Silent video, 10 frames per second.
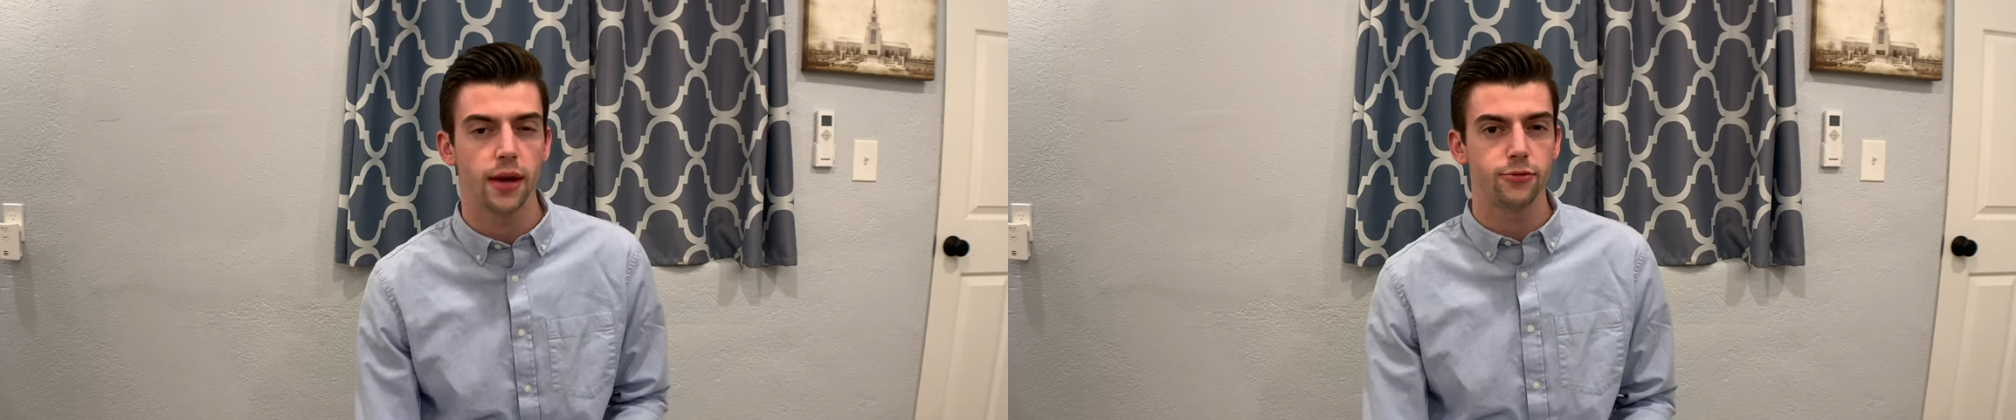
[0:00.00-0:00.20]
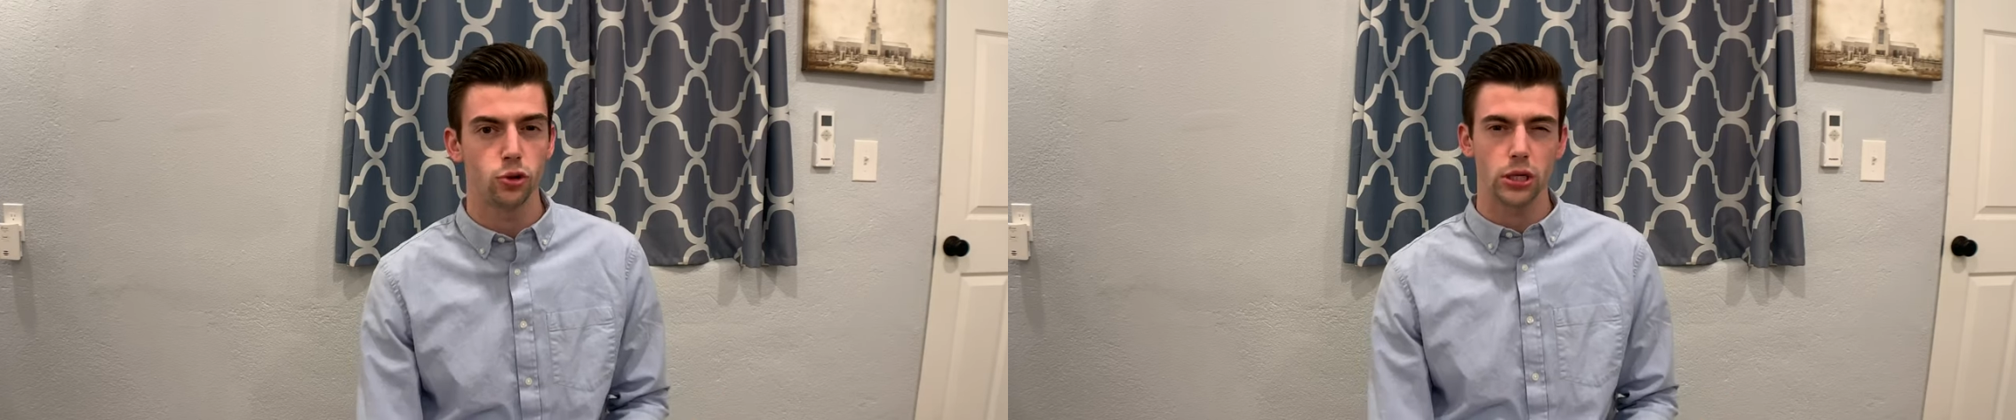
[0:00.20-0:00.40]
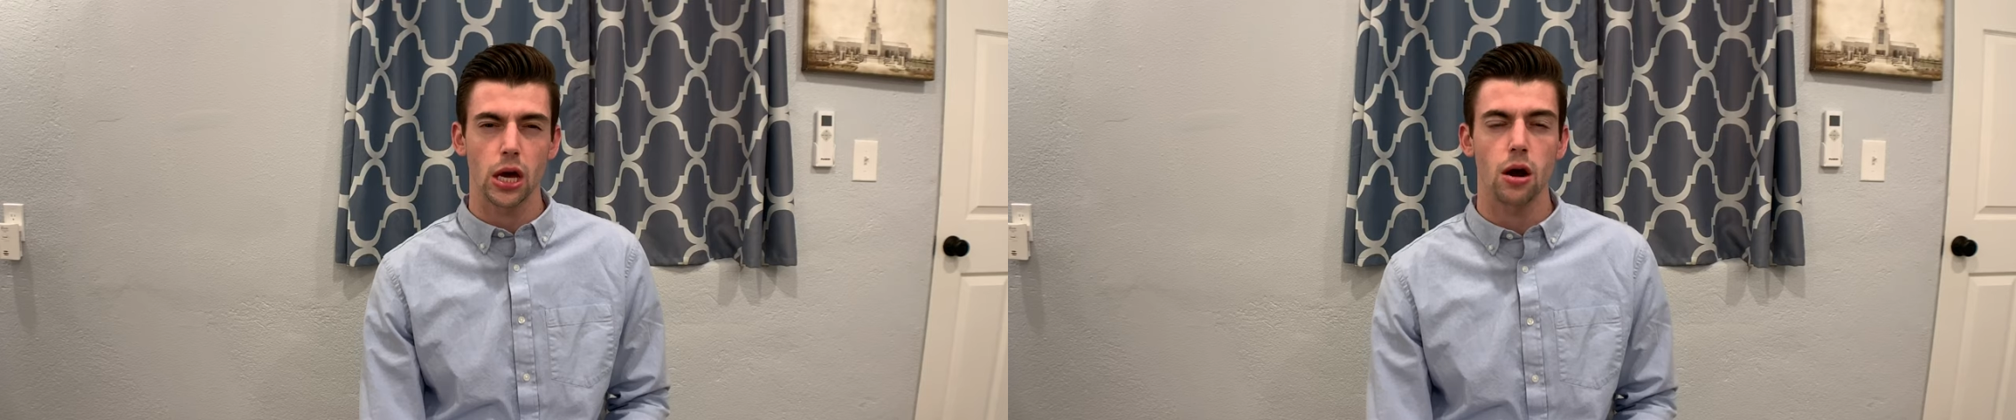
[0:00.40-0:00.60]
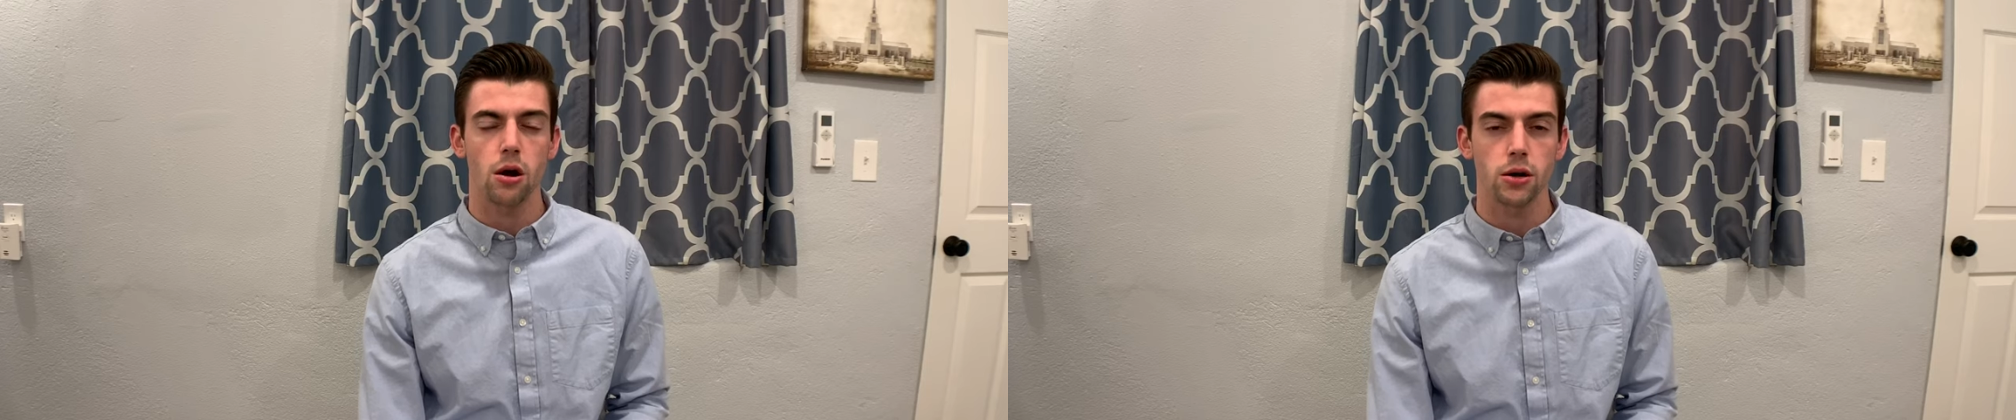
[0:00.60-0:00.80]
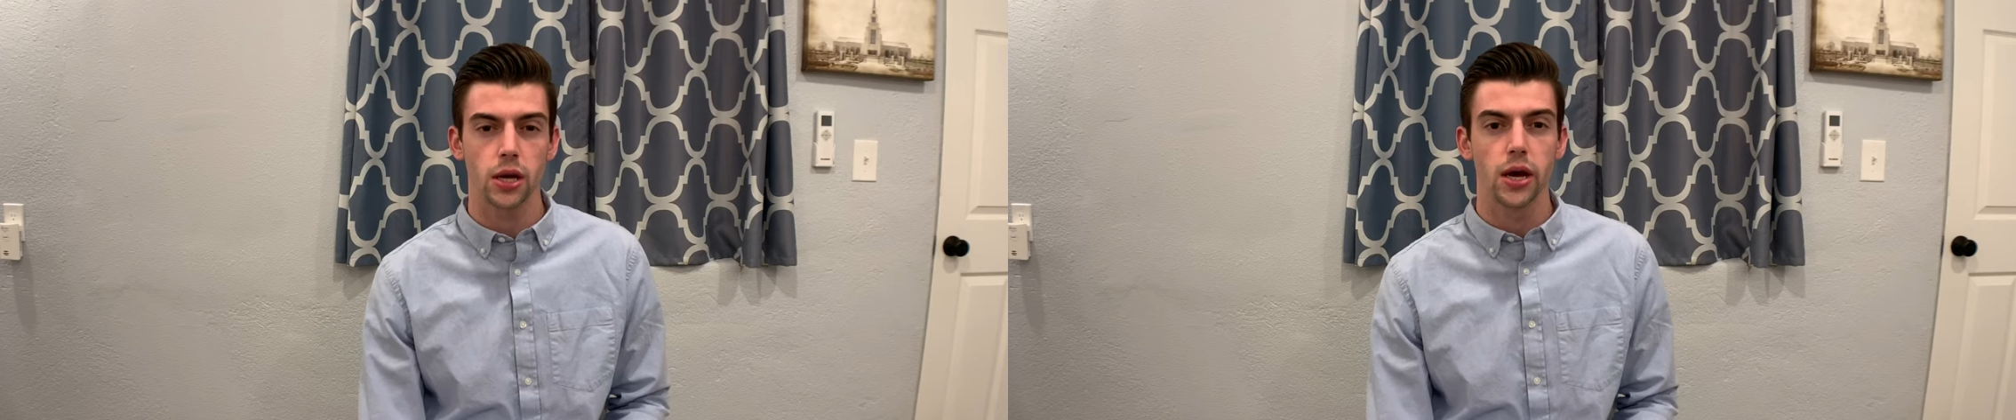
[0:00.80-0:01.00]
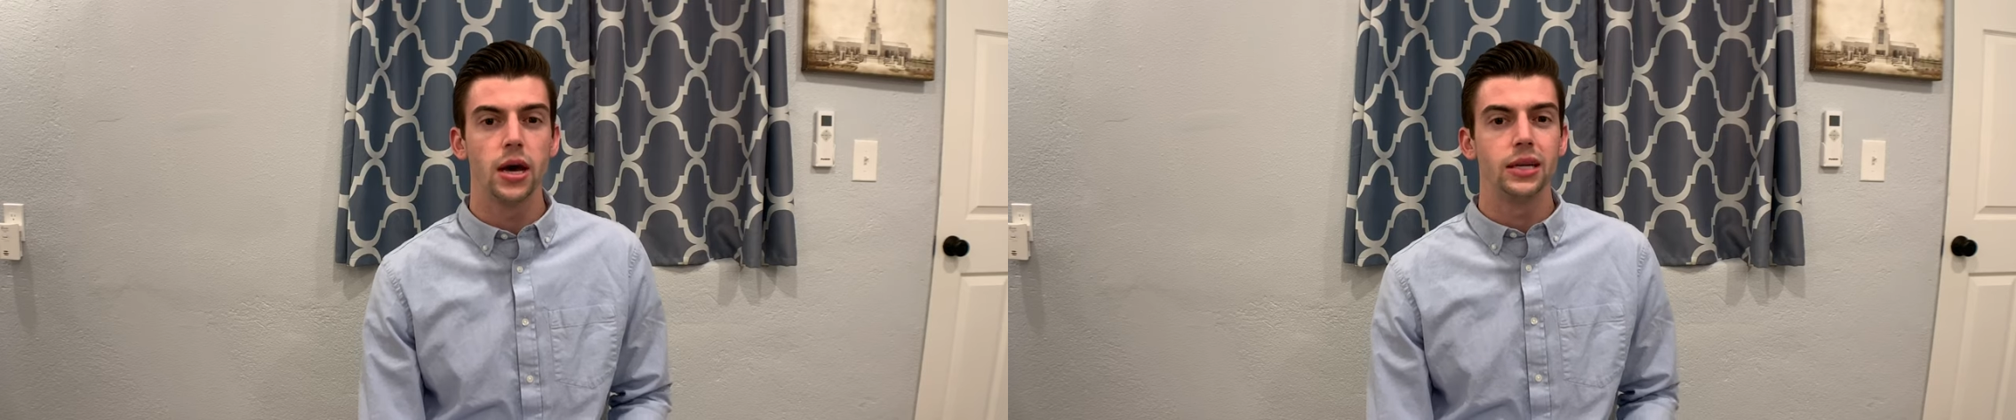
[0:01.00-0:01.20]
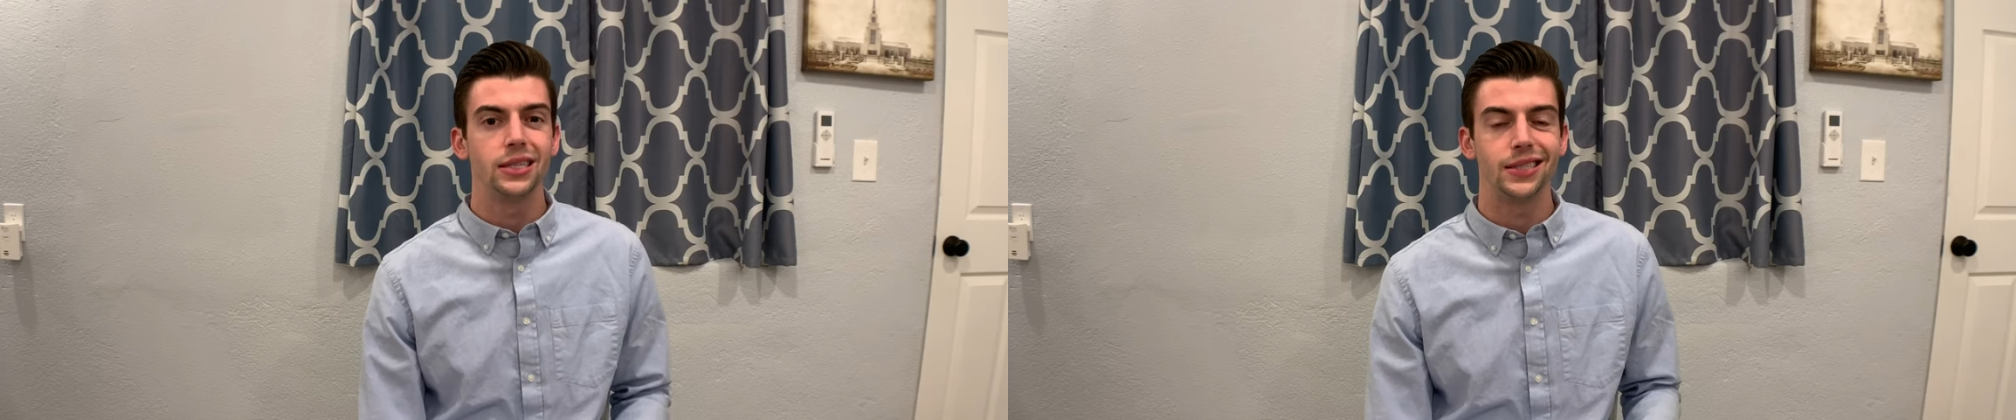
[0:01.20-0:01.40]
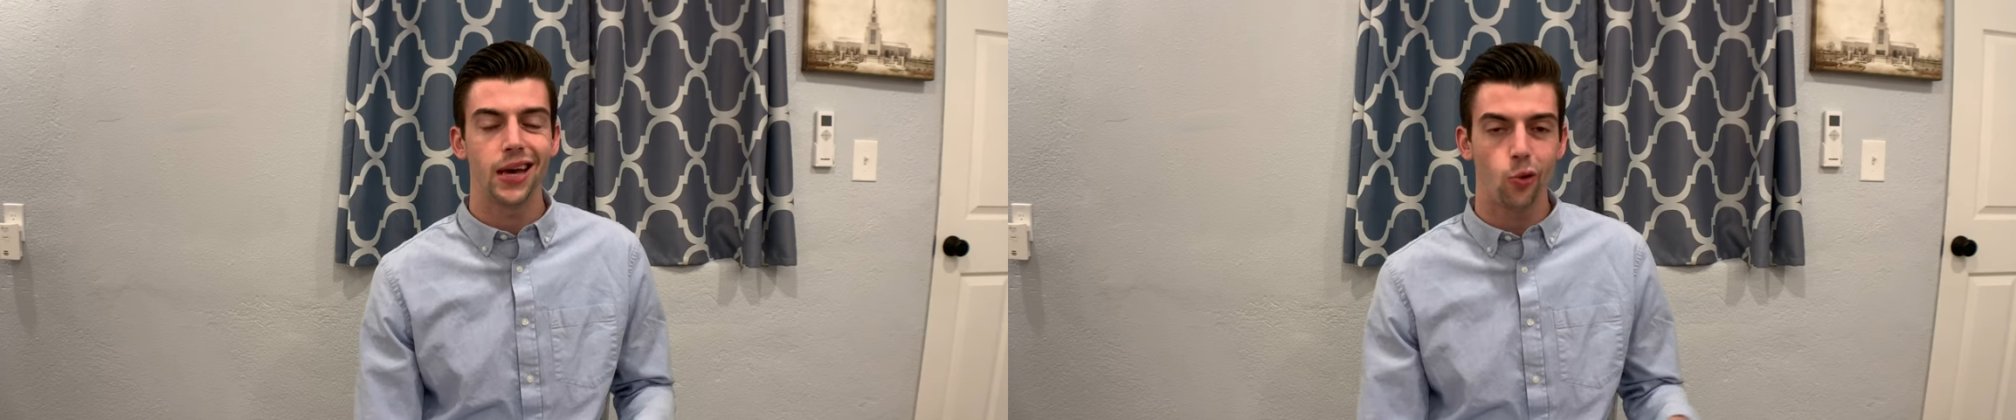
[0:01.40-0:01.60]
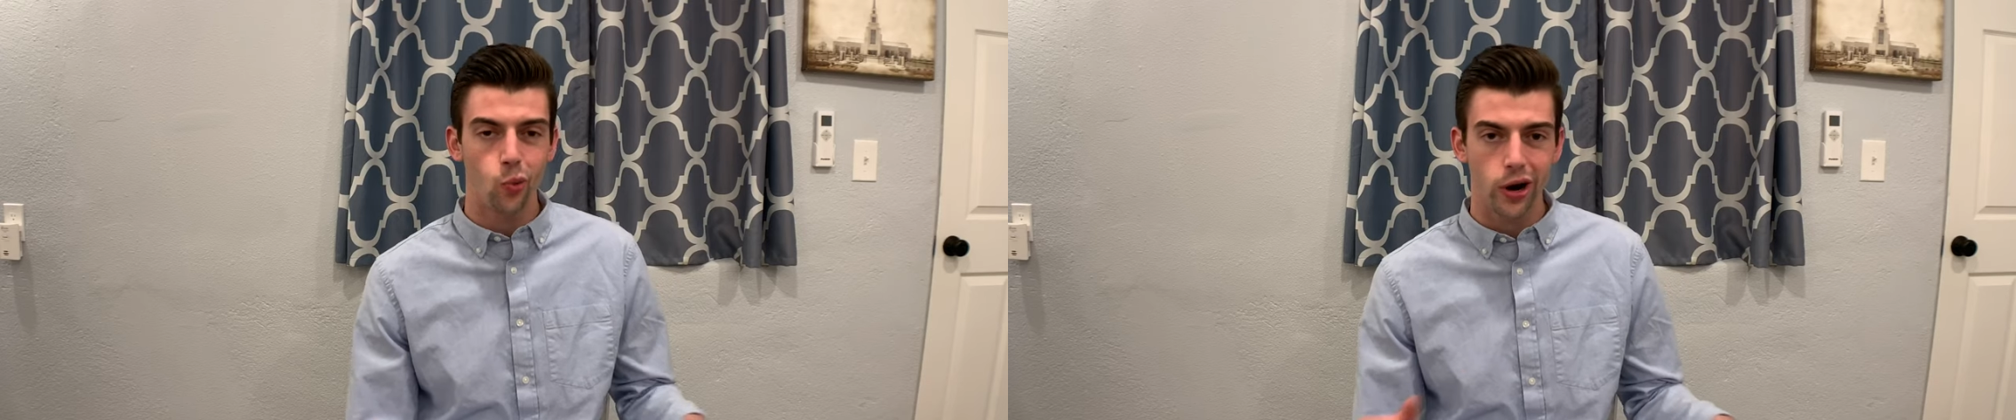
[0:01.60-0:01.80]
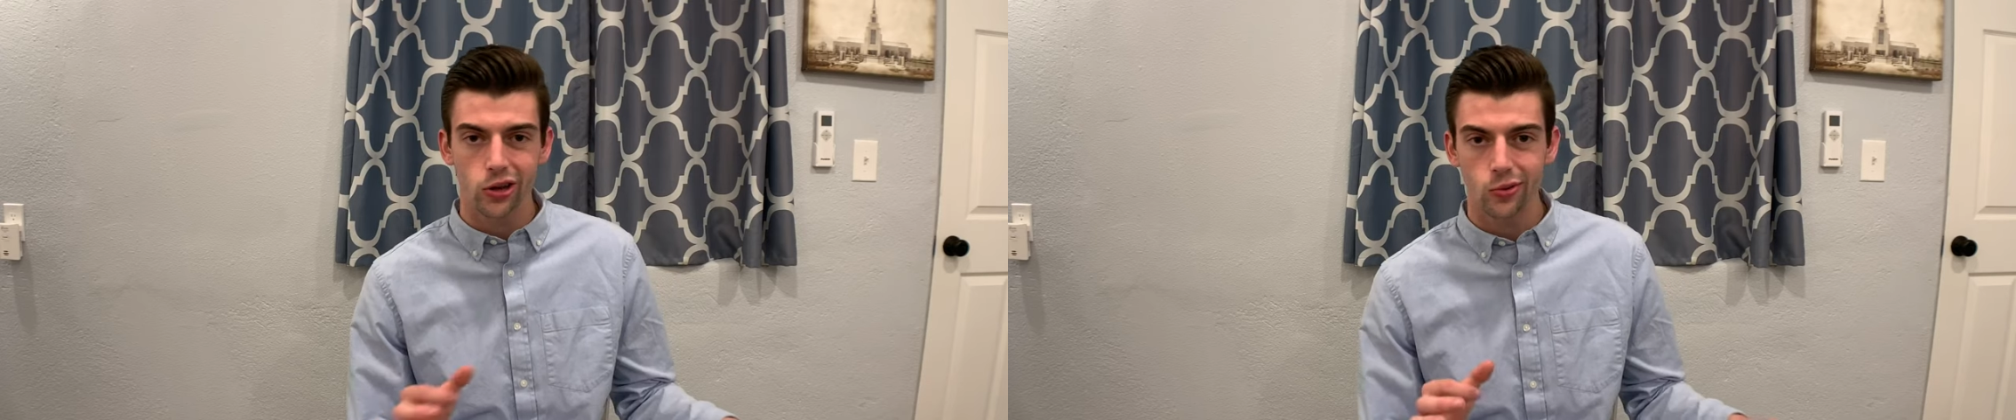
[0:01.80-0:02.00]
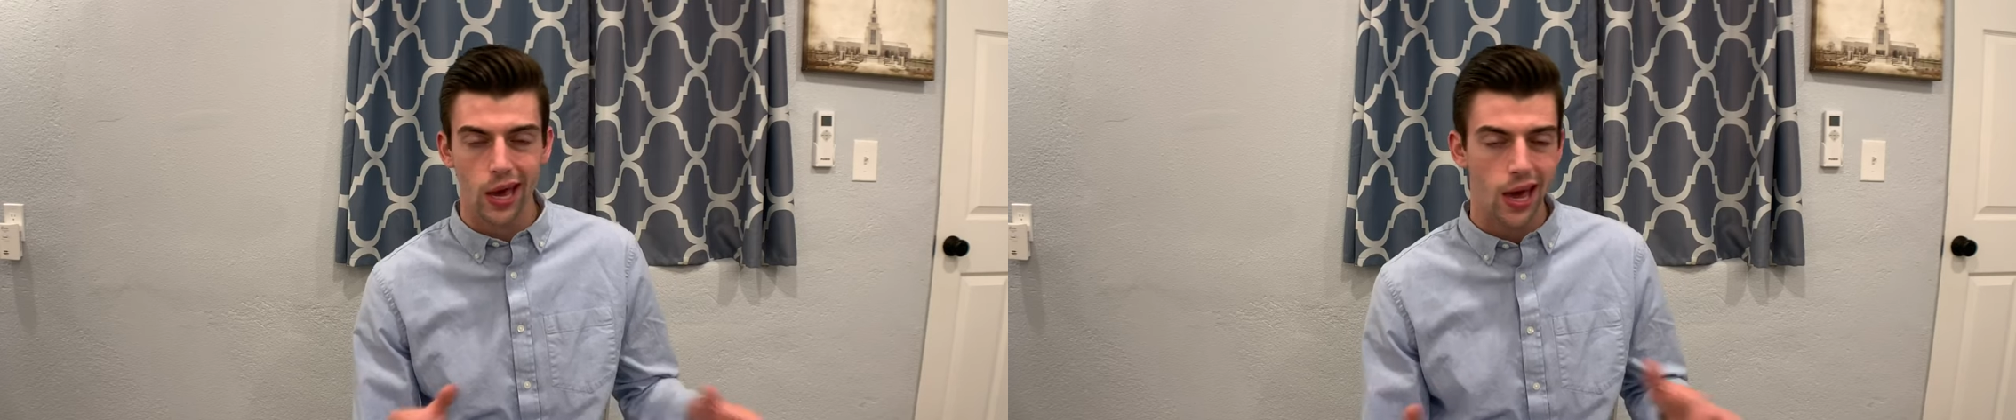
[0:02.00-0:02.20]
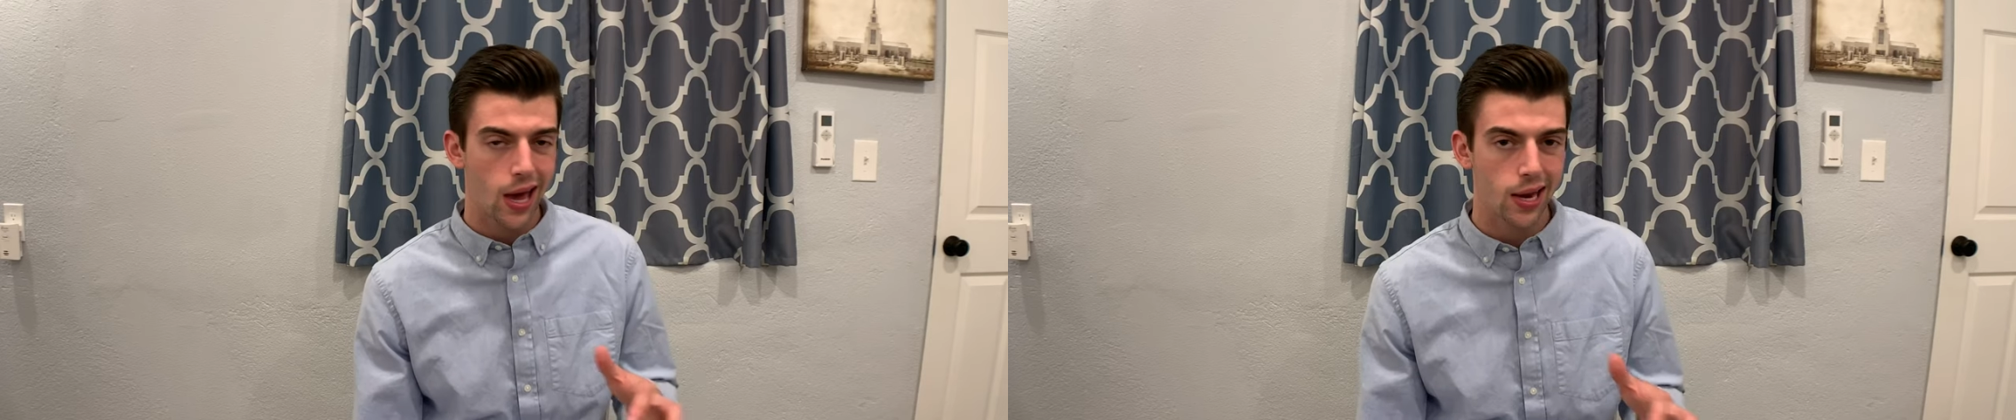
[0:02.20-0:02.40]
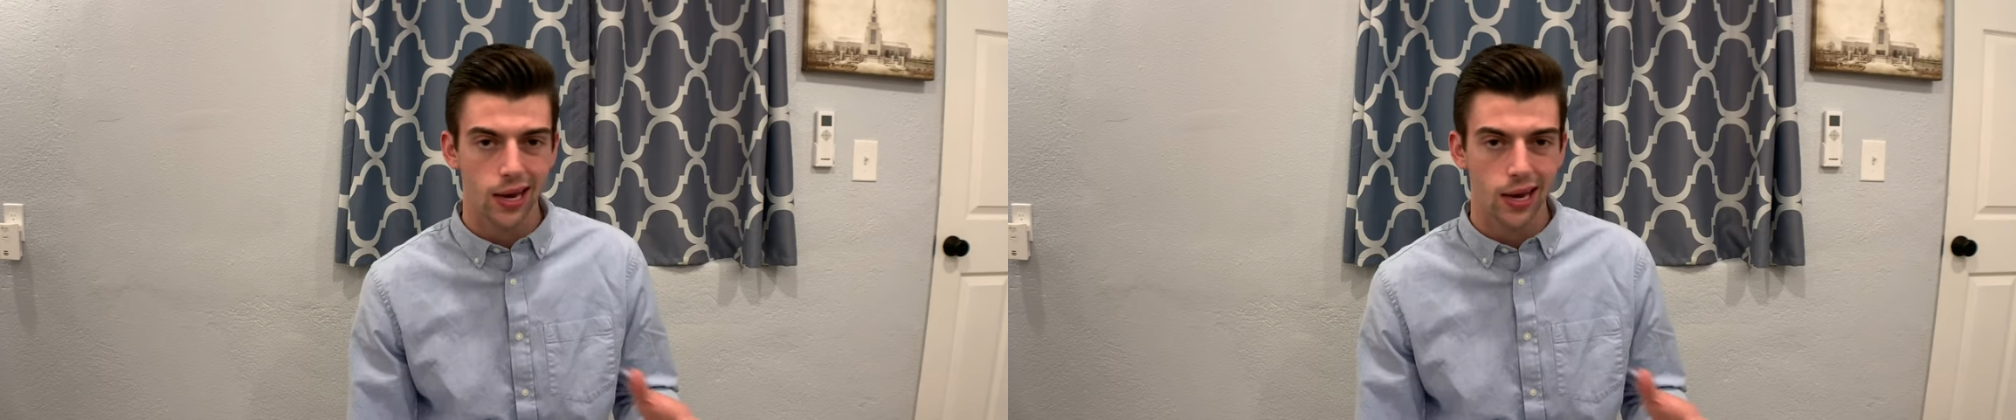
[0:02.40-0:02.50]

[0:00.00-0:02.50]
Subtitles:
So it's kind of hard to tell where you can